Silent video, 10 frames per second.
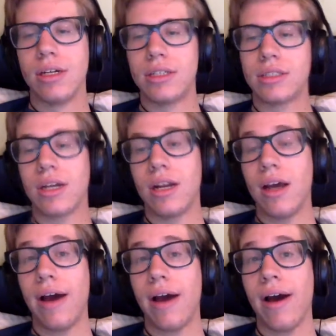It's going to
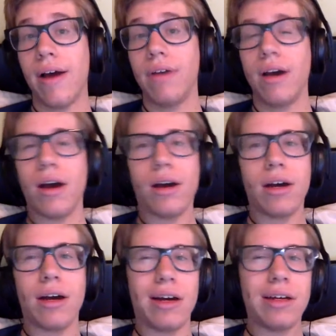have
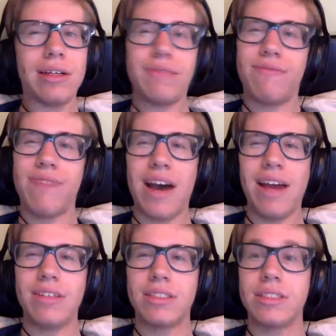
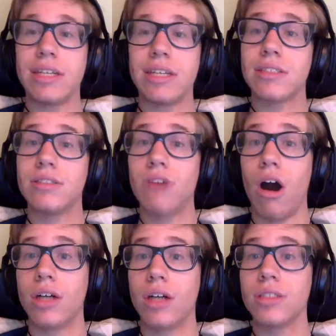5 to 6
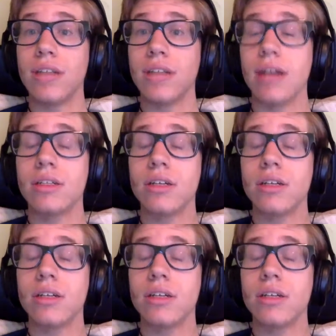songs that